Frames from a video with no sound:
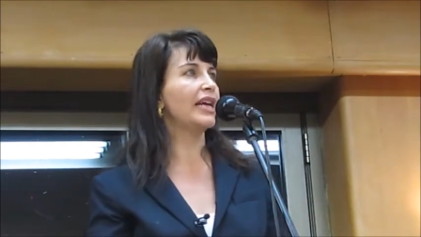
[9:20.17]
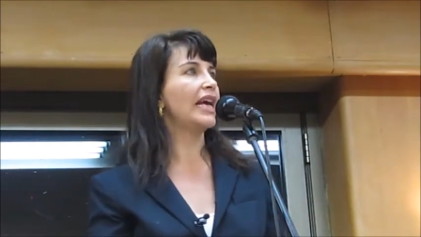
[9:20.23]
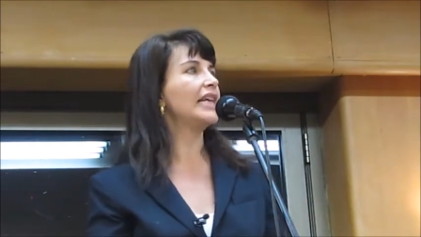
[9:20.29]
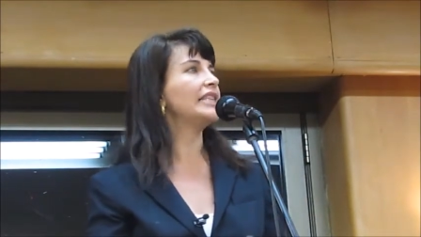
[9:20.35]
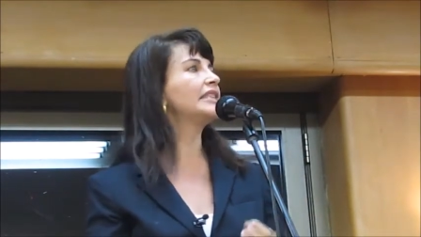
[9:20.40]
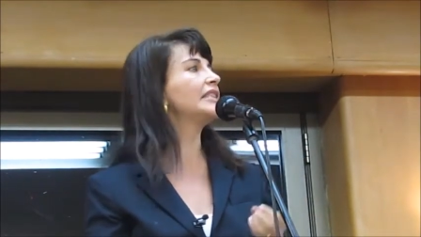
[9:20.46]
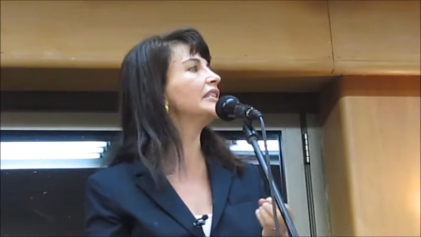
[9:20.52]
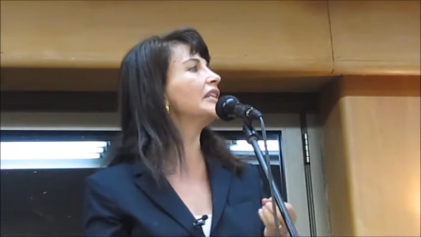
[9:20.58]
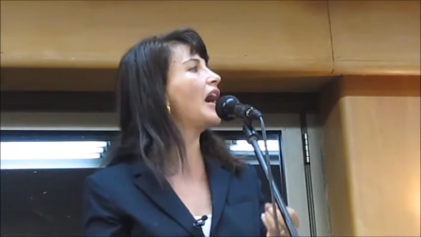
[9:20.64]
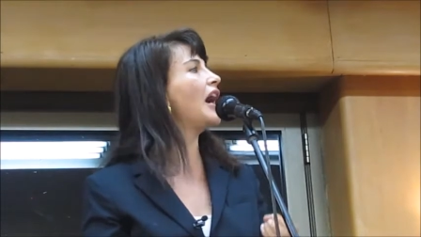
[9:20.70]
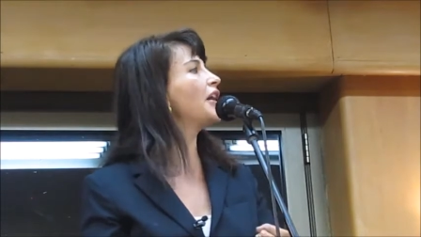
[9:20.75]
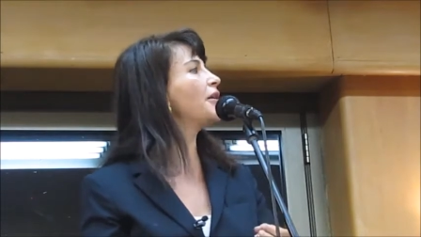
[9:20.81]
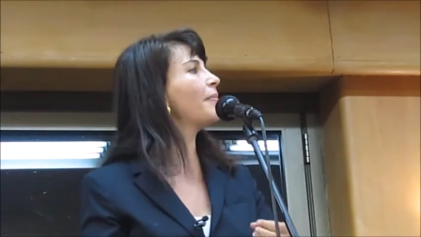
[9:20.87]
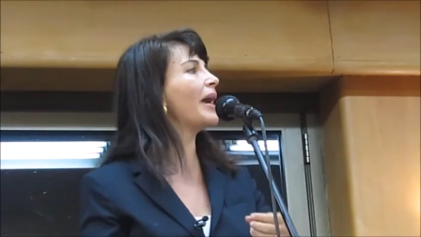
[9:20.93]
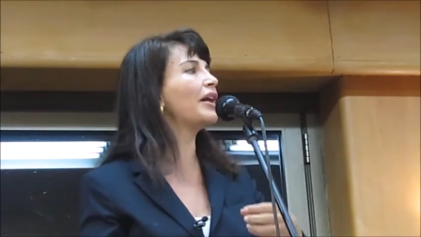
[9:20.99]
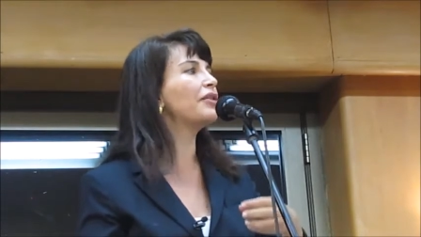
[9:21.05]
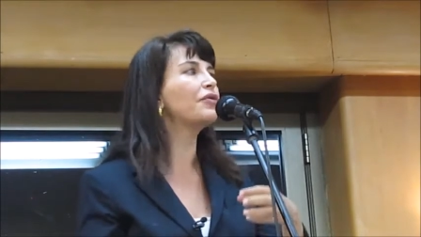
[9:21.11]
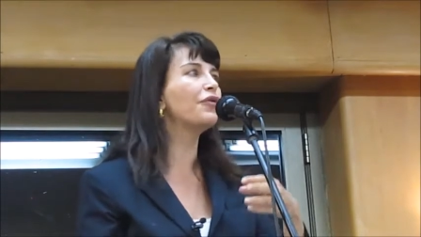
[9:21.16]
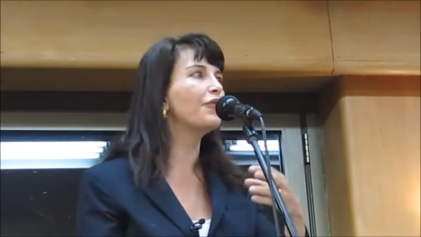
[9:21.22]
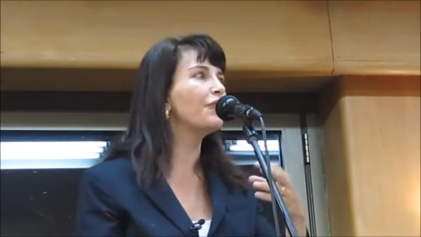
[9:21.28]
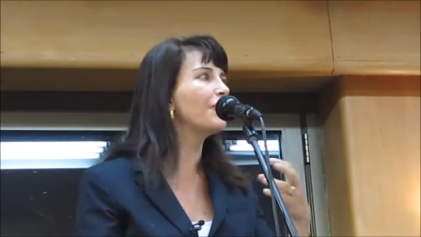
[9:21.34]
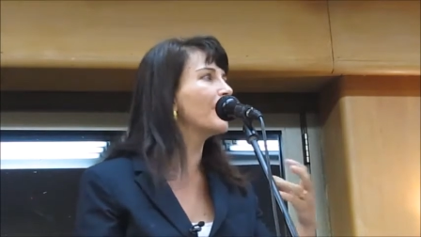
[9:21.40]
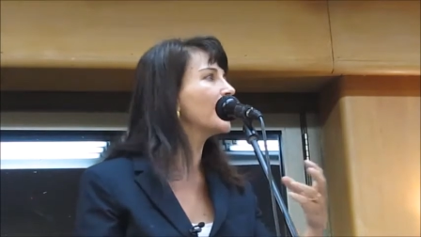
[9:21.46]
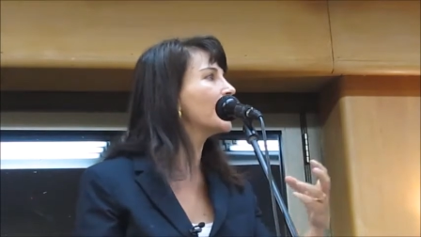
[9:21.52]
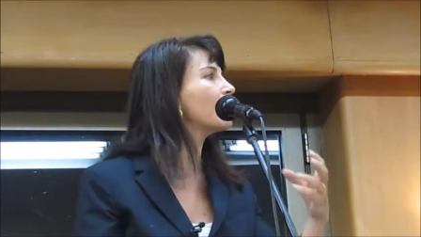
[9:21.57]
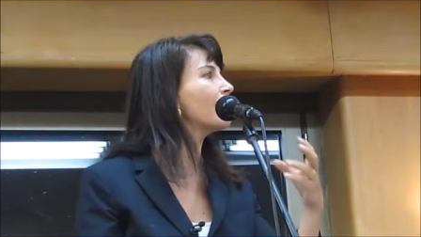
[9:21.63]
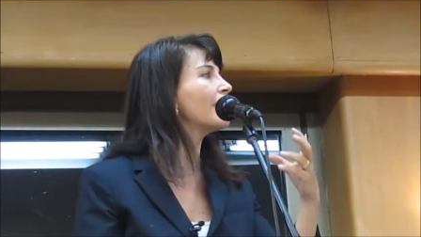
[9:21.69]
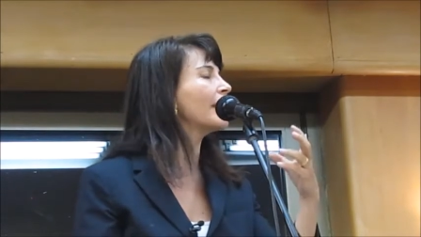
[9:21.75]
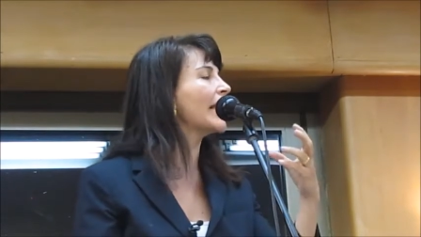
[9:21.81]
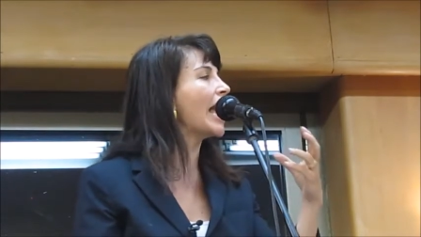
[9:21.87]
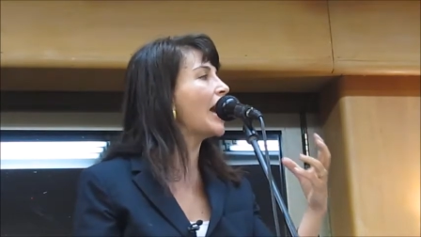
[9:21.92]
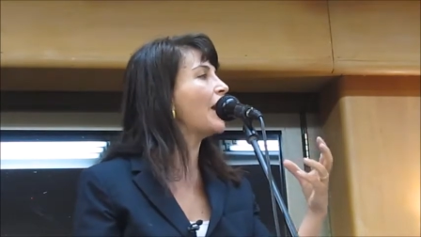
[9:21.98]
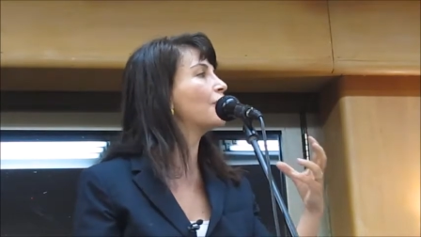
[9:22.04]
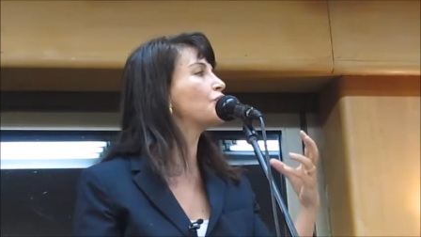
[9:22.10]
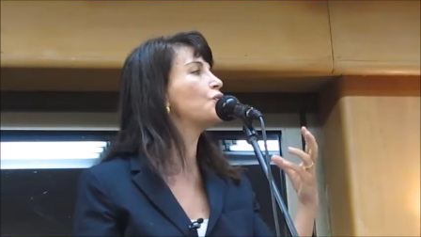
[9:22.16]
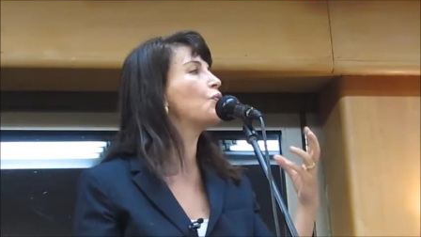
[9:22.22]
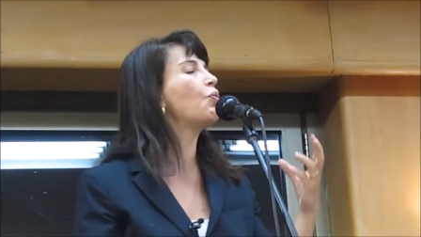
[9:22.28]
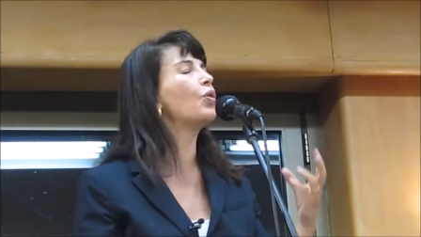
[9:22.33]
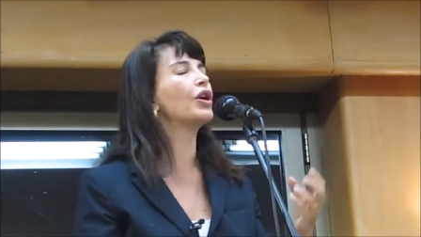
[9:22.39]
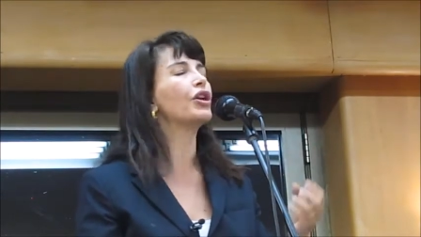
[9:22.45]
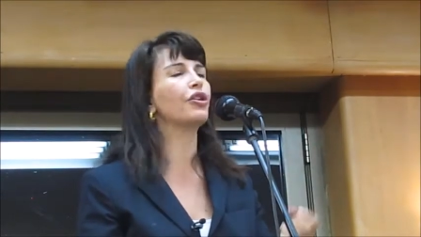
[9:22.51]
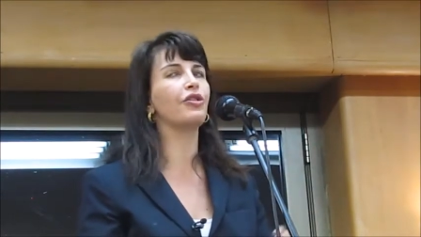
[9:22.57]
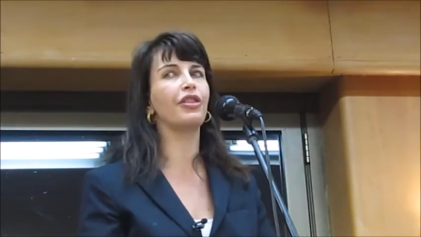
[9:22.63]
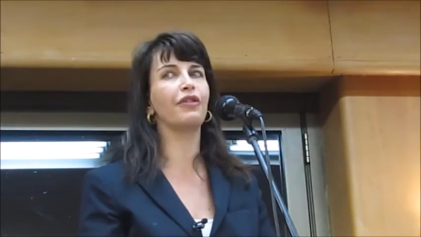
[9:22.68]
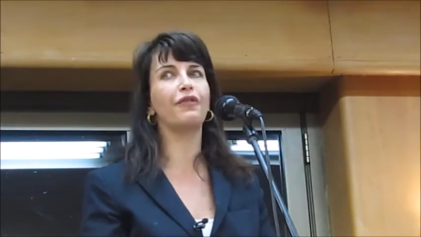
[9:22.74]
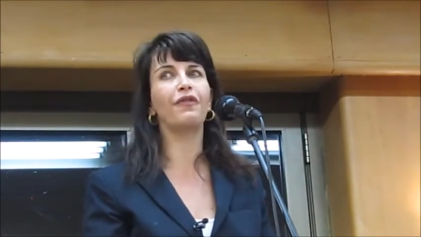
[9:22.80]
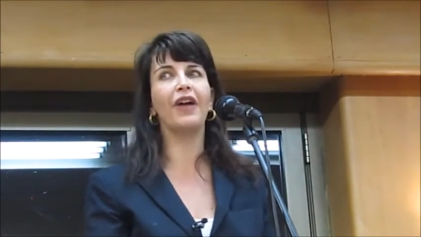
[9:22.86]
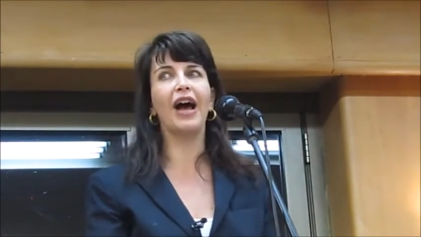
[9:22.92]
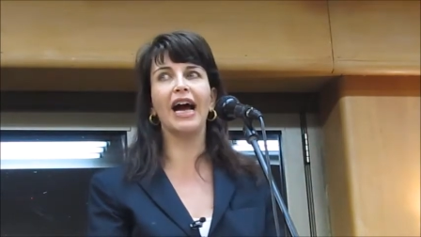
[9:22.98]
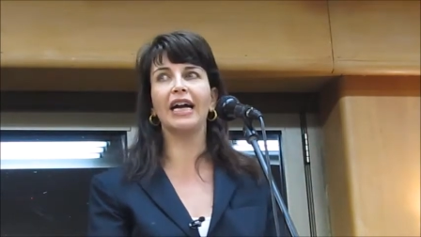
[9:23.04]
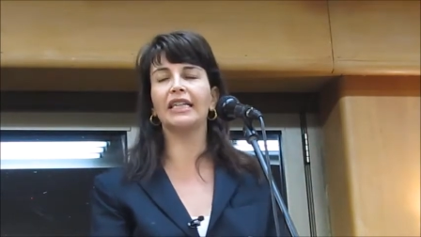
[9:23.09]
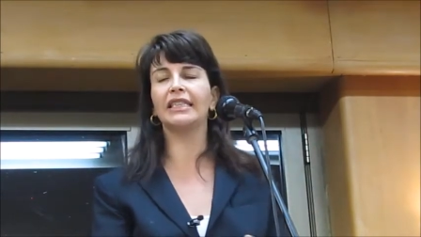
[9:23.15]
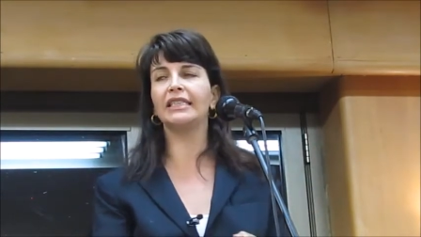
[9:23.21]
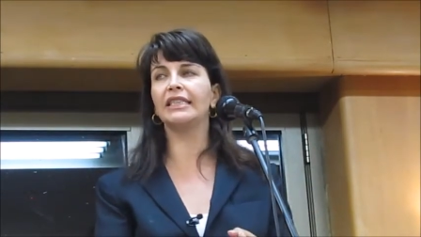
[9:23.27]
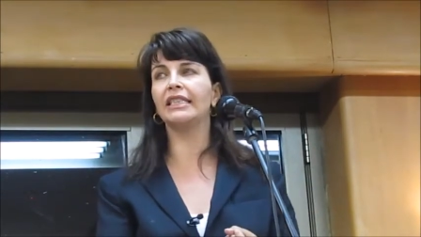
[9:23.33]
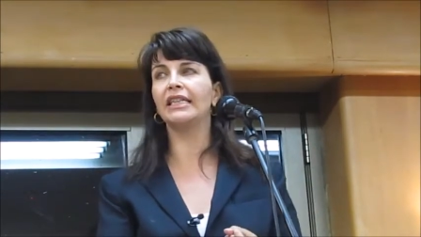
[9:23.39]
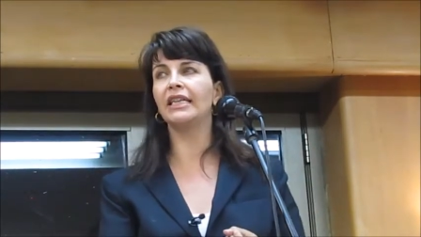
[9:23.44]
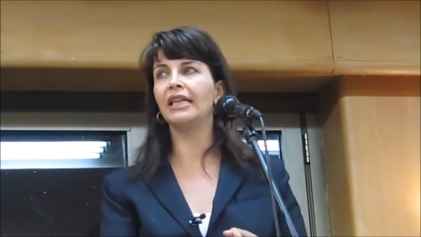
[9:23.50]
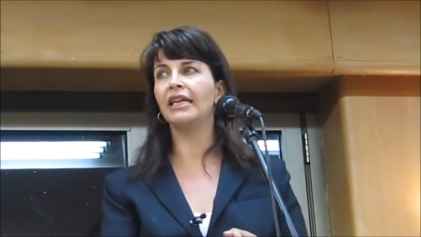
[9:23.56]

It's not about figuring out what are the facts.